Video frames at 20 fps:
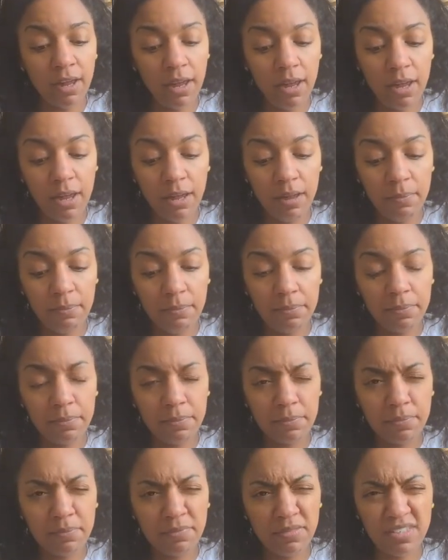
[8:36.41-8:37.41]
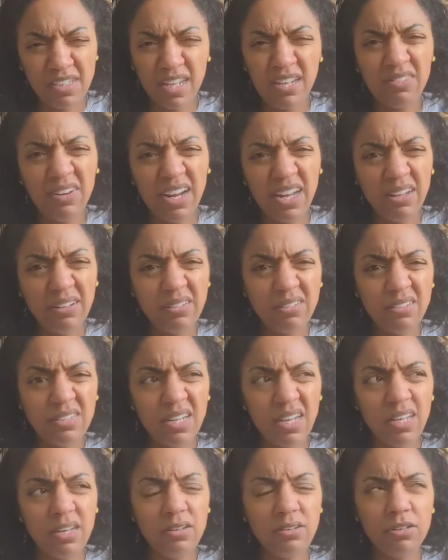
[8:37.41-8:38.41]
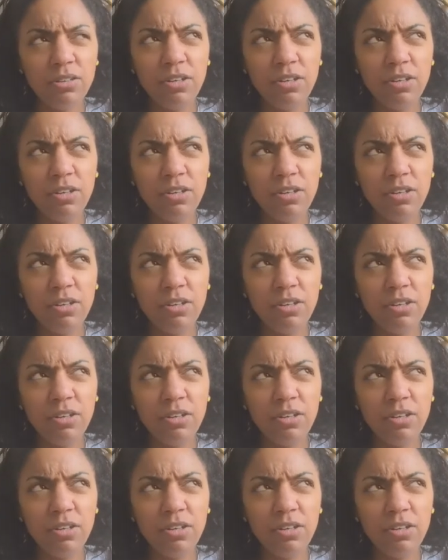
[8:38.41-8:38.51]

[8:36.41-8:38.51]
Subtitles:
Is that the right saying?